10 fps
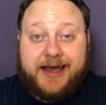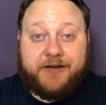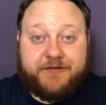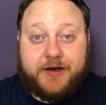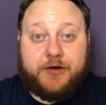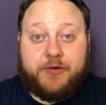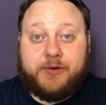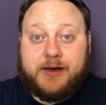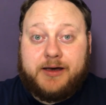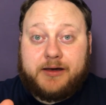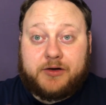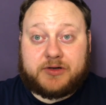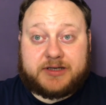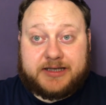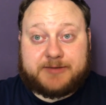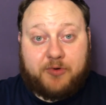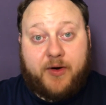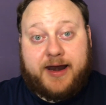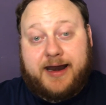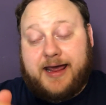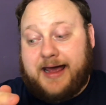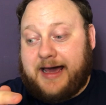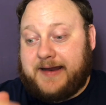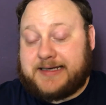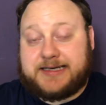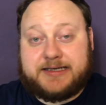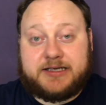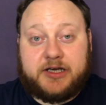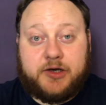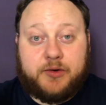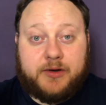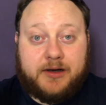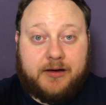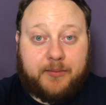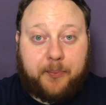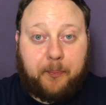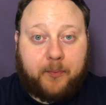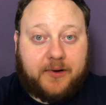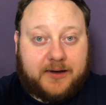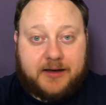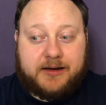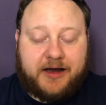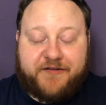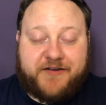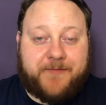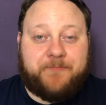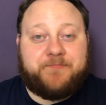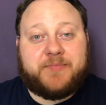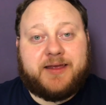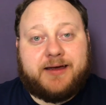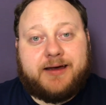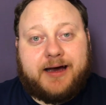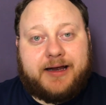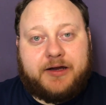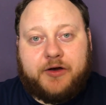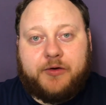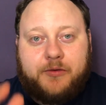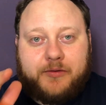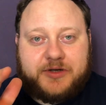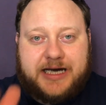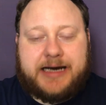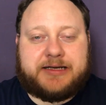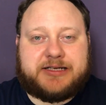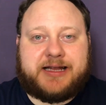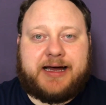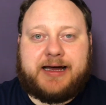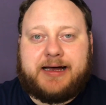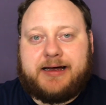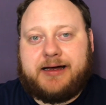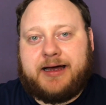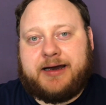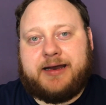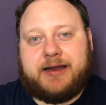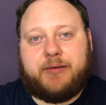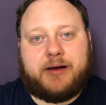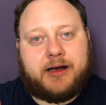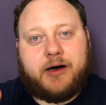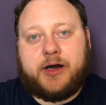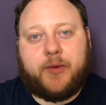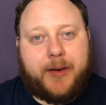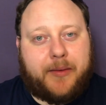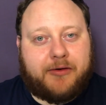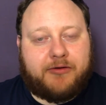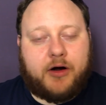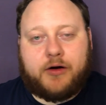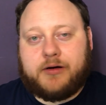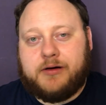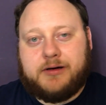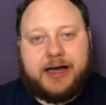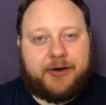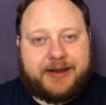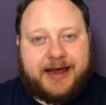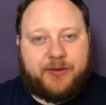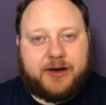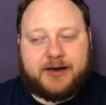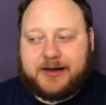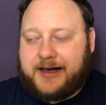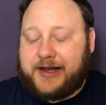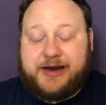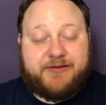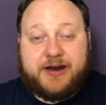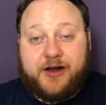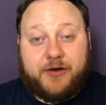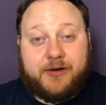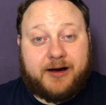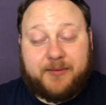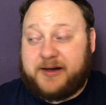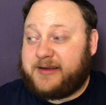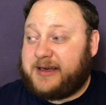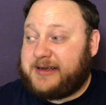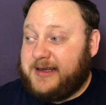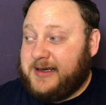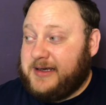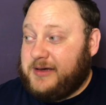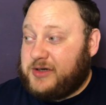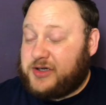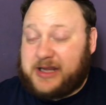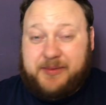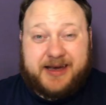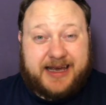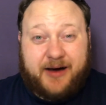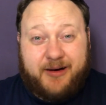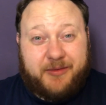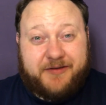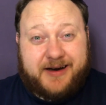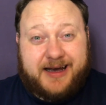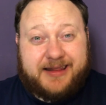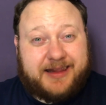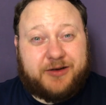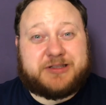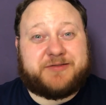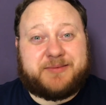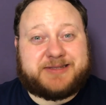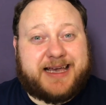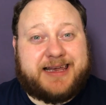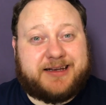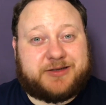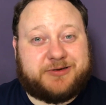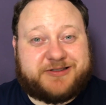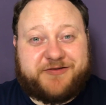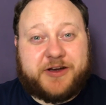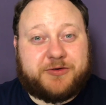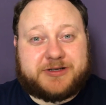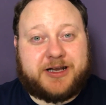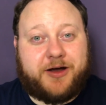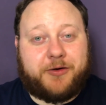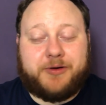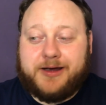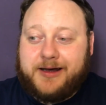If you got to this point and they said to you, nothing, and you challenged that, and then they were like, oh no, wait, we were wrong. How did that work? I don't even know. I'm kind of like, should they be accountable for that? The odds of them saying that to us feels low.